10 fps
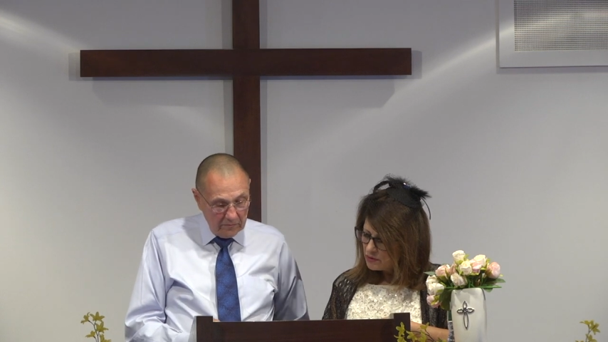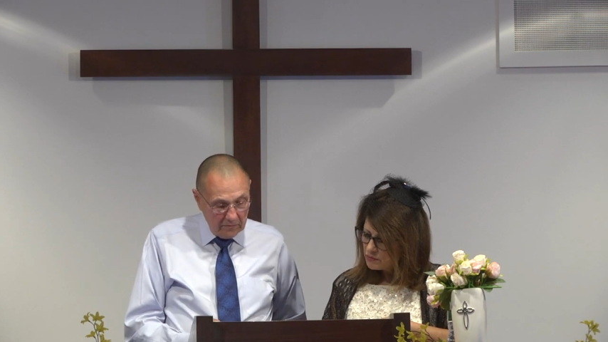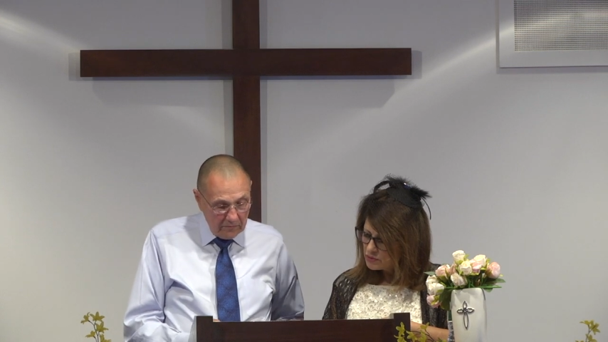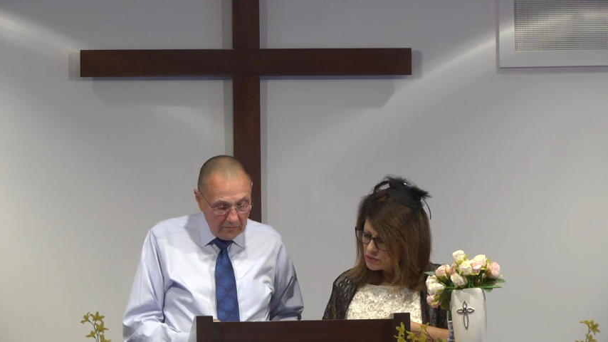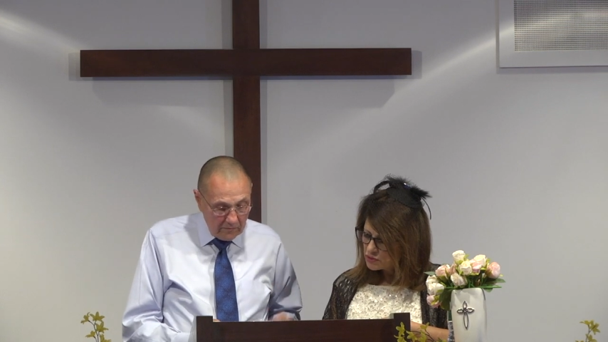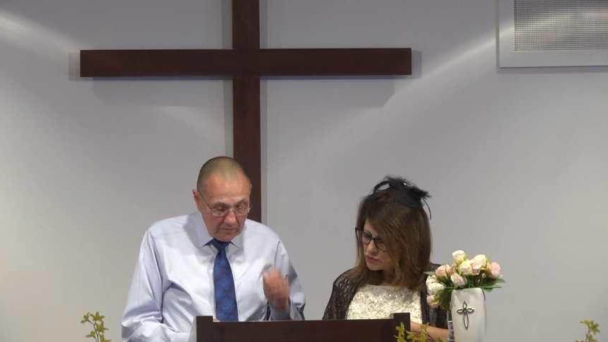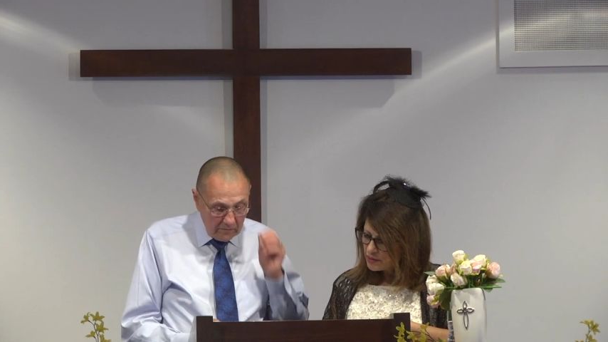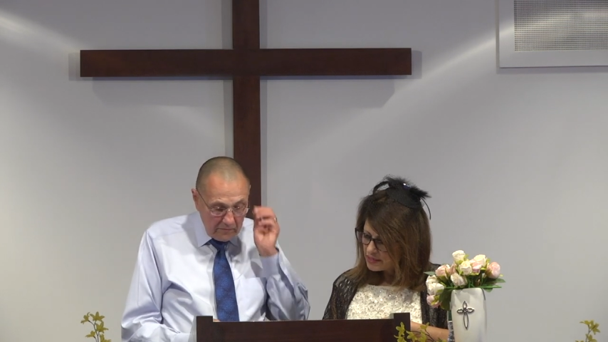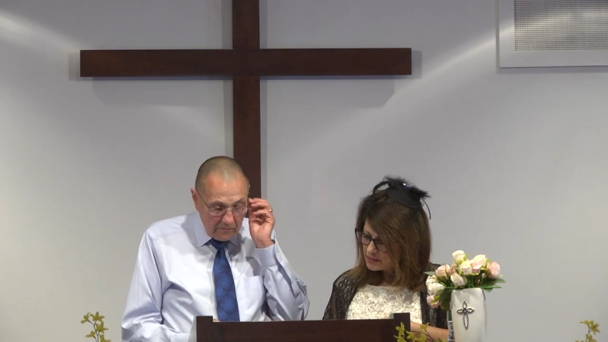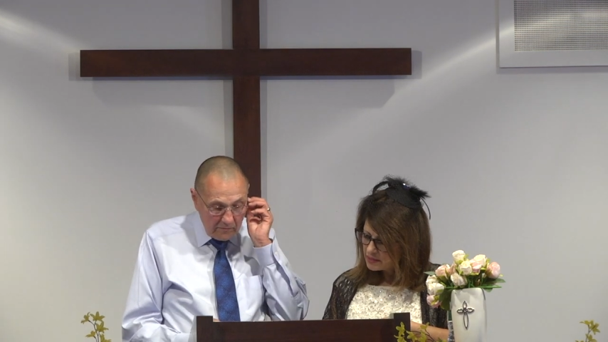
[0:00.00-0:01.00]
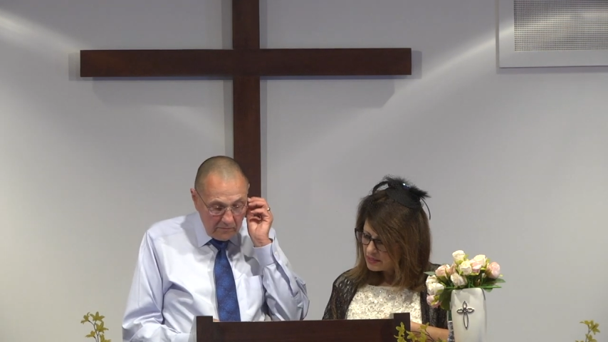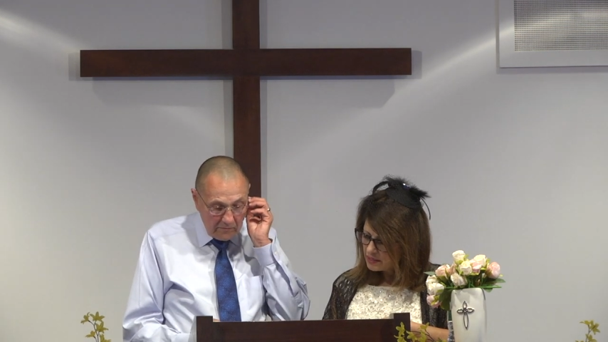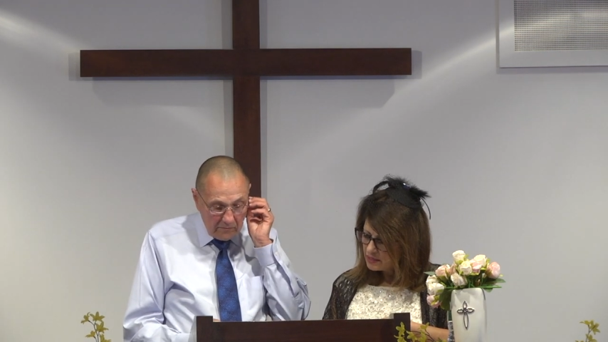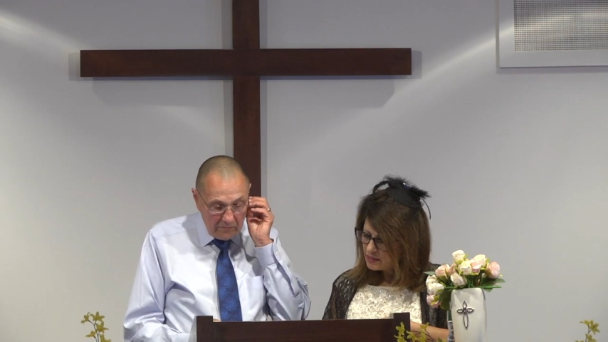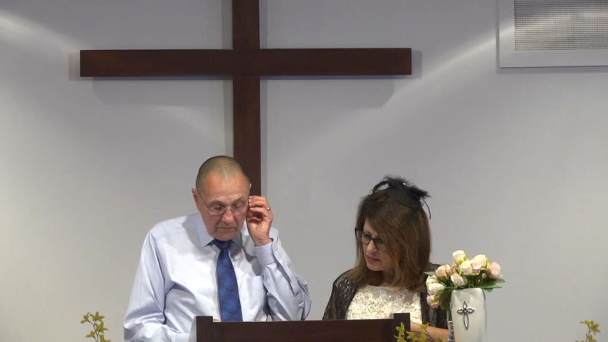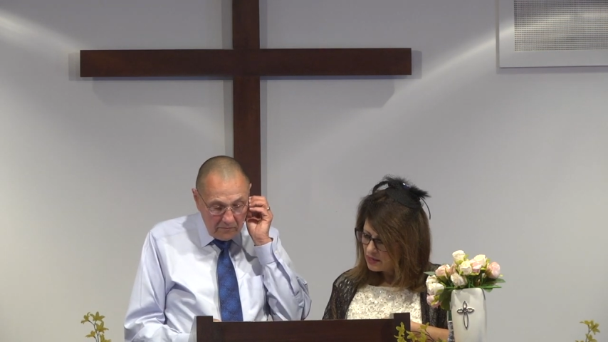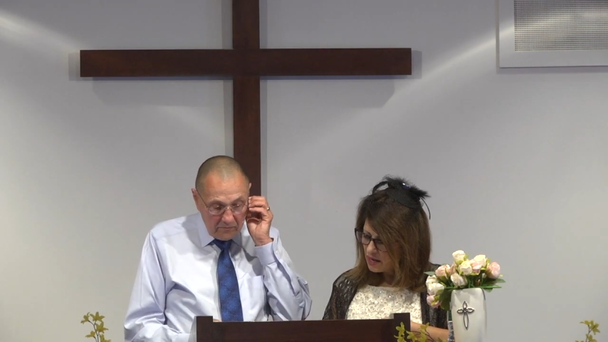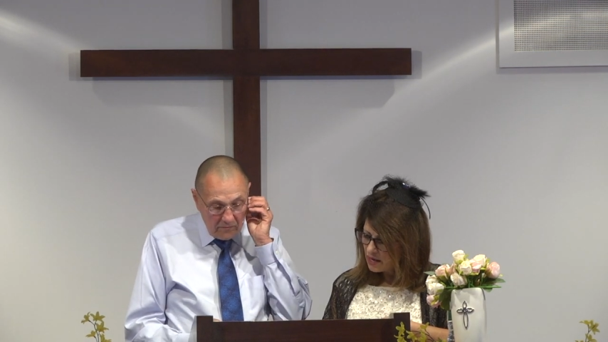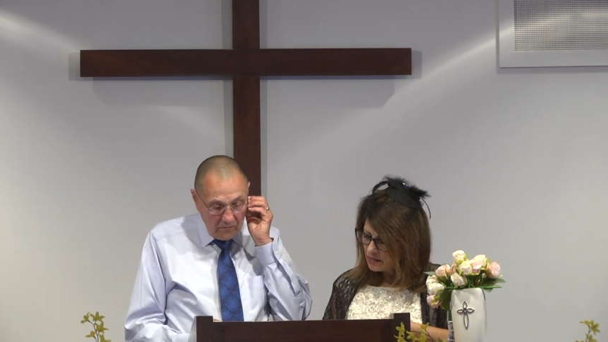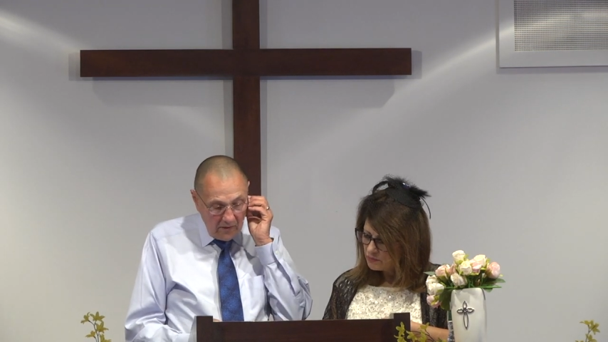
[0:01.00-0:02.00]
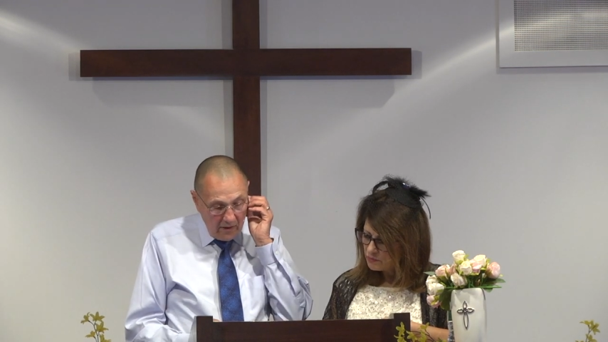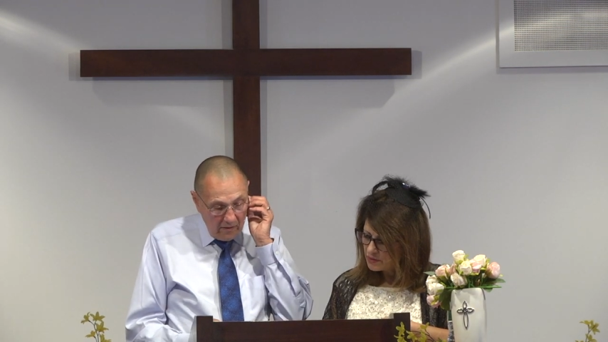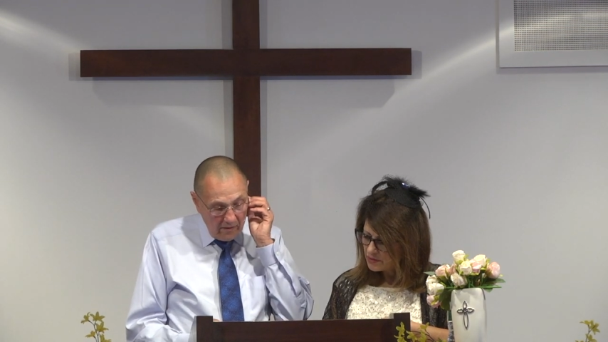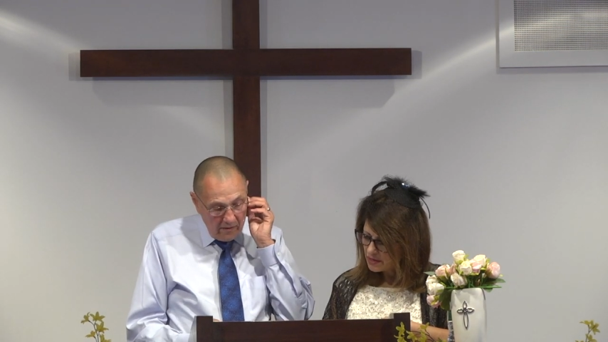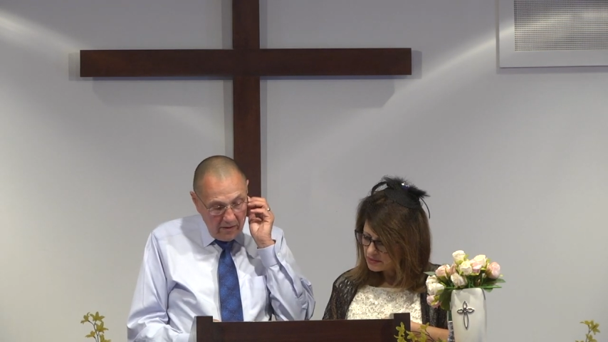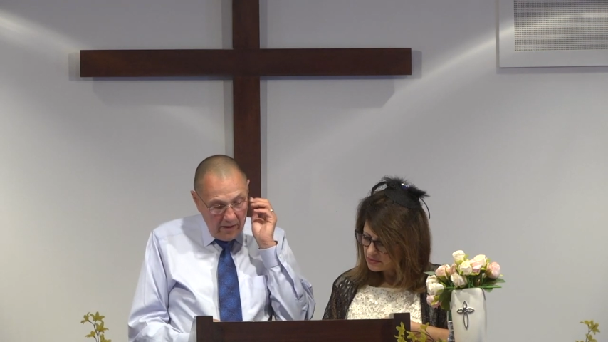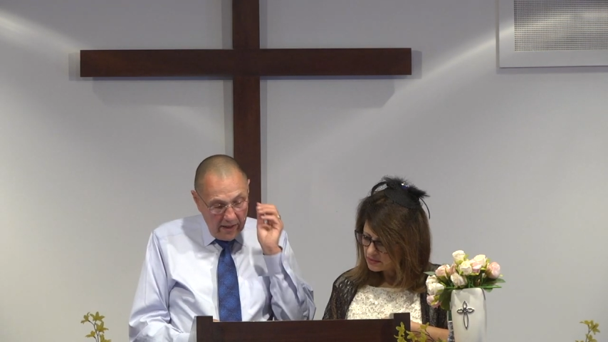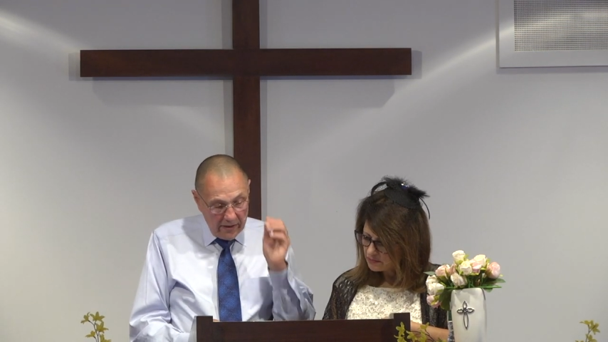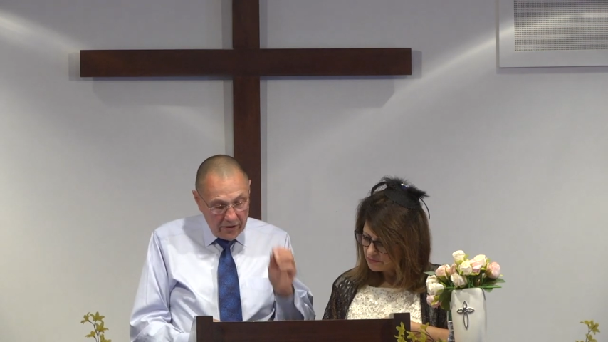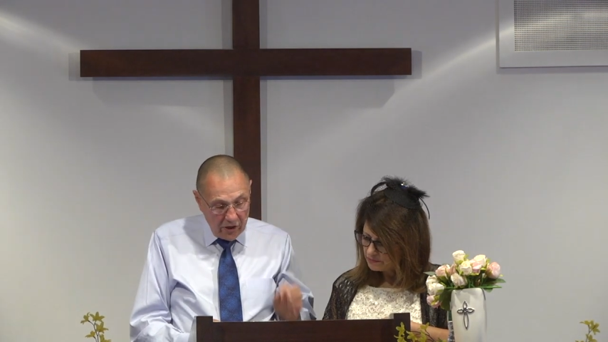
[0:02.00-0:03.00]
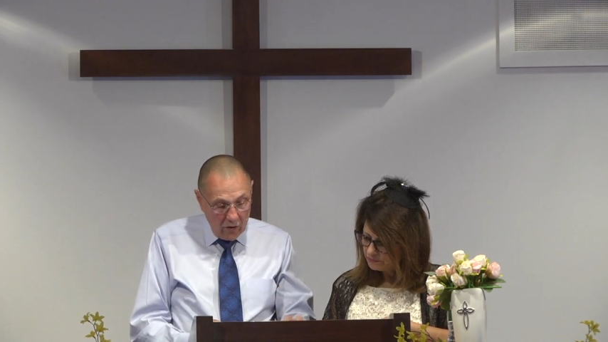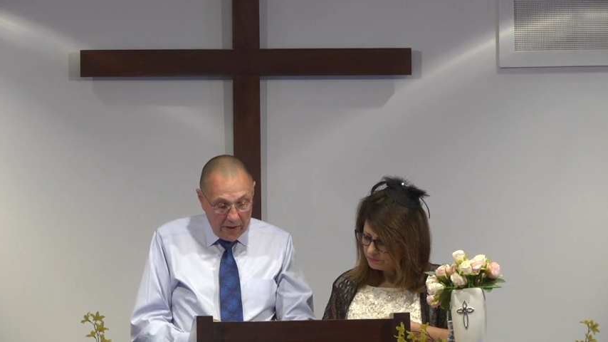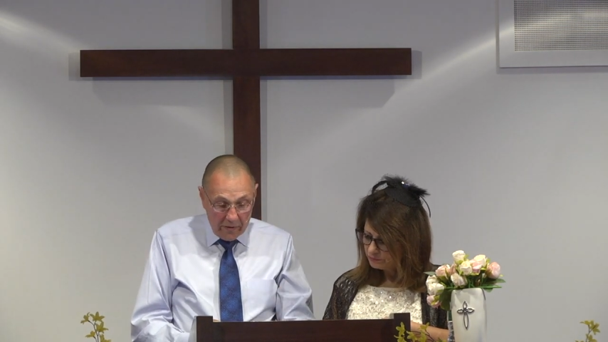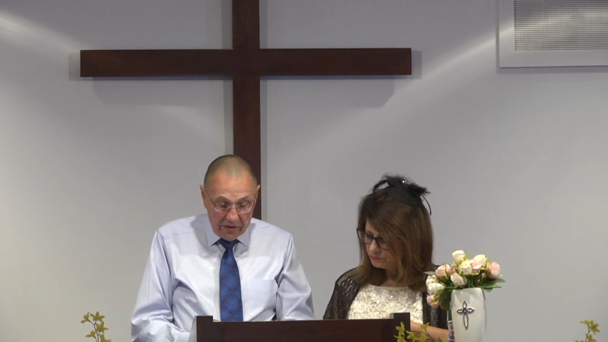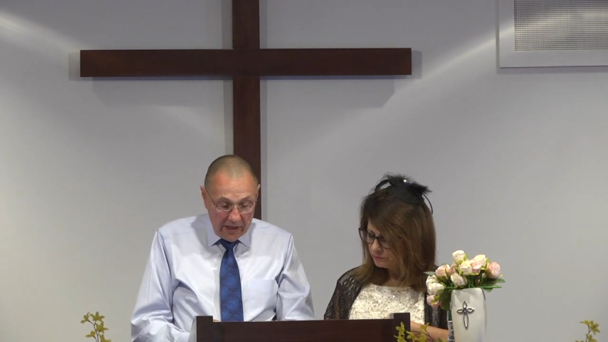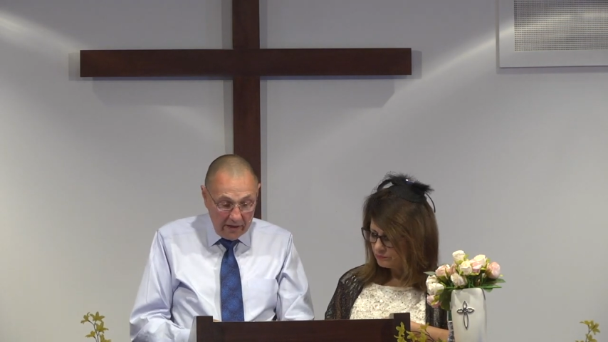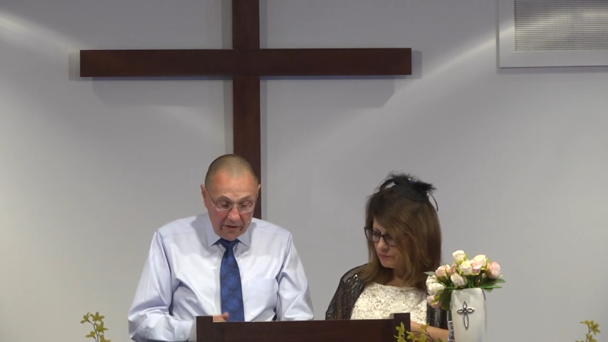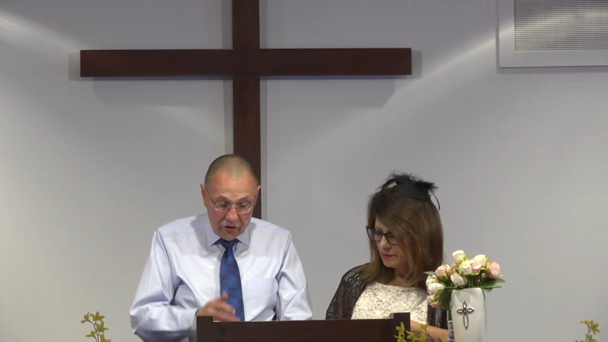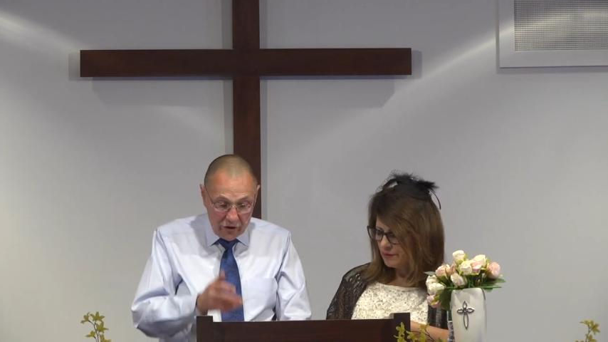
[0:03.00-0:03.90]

Speaker 1: which is translated God with us.
Speaker 2: And so he would say to the